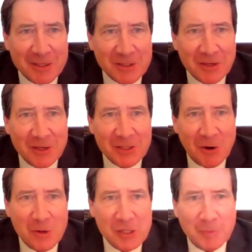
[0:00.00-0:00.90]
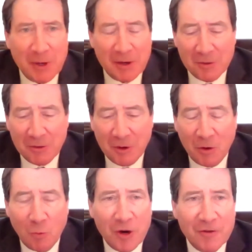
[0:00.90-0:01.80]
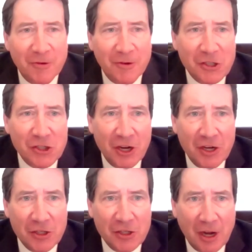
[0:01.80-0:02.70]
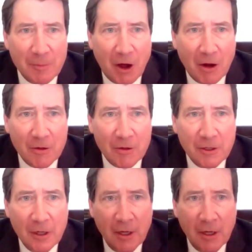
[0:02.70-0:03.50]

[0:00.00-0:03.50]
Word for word: It's it's always been a, a wonderful exchange, and I'm honored